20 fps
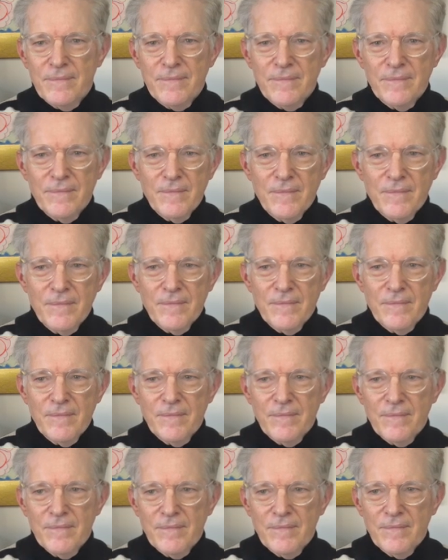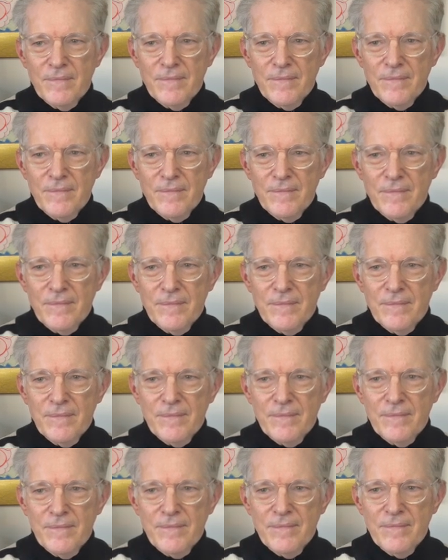
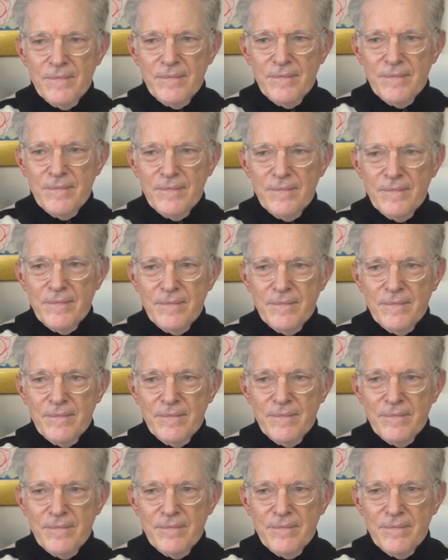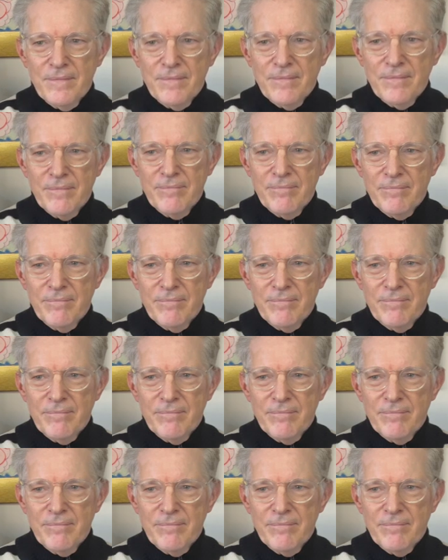[no speech]